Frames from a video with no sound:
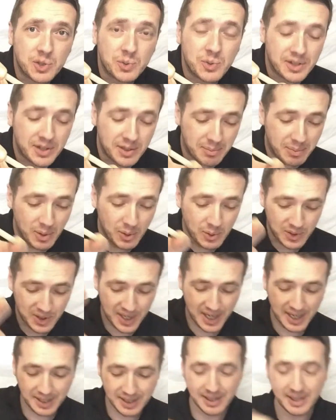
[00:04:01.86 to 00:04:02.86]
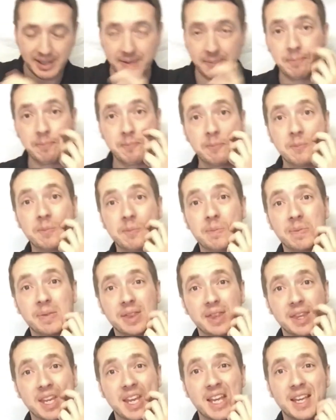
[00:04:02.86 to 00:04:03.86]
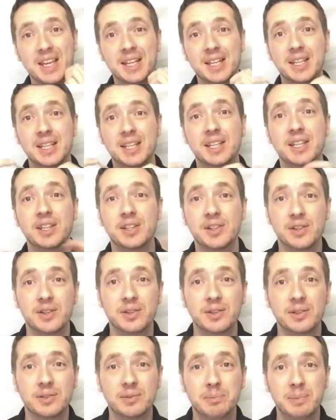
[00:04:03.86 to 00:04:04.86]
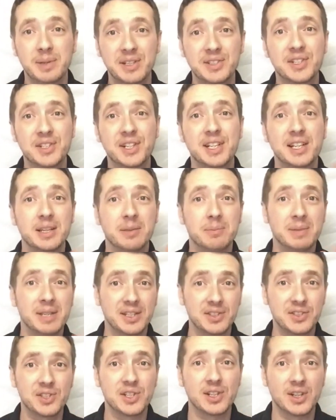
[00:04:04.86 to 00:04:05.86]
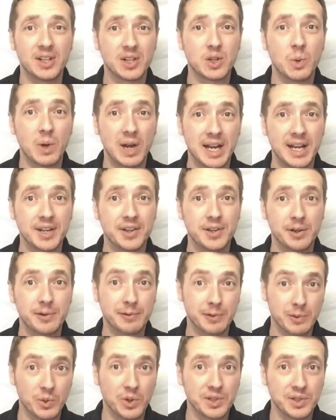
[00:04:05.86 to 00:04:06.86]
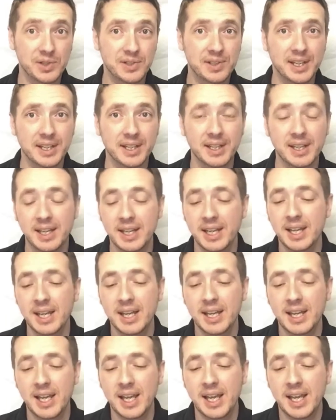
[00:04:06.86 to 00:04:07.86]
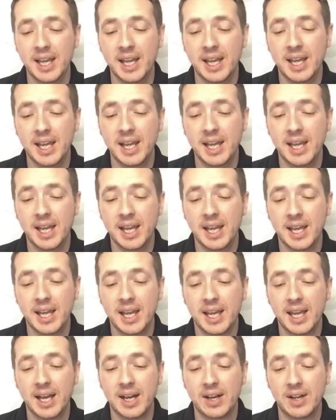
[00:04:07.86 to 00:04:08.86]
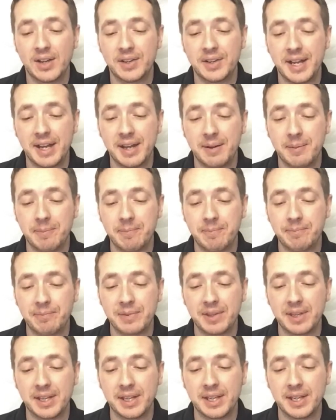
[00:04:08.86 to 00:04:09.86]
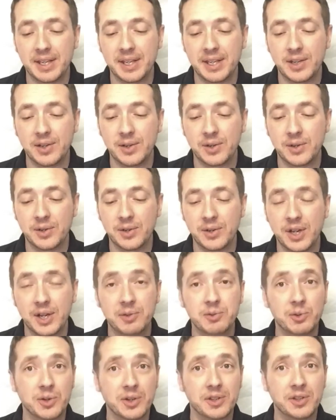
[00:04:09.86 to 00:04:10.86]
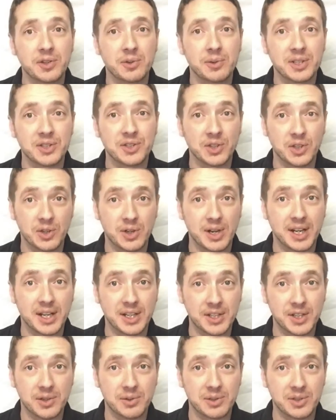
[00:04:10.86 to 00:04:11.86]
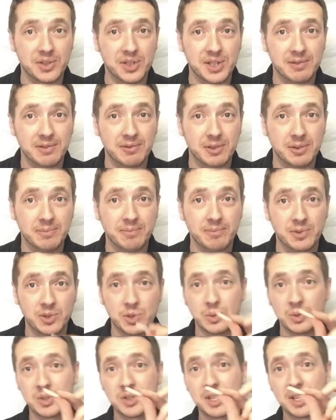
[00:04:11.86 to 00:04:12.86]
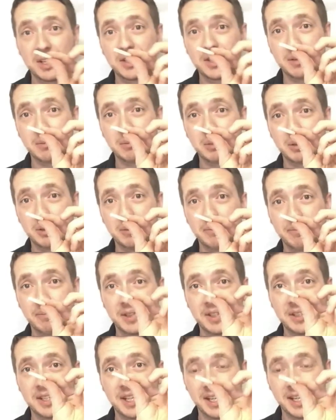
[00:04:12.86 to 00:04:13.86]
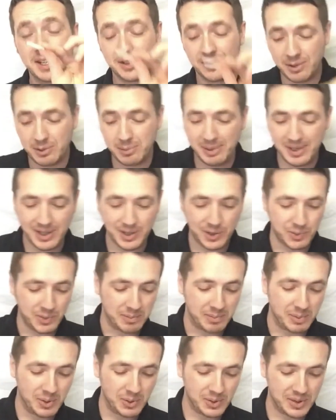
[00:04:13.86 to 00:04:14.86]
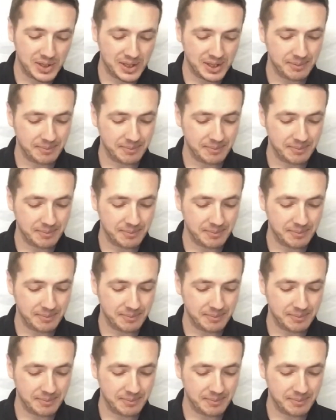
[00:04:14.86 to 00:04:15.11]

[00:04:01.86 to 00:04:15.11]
when the bolt's hitting it, it makes it a lot quieter for one thing, and you're not running the risk of cracking your receiver. So it's that simple. You take the replacement bolt,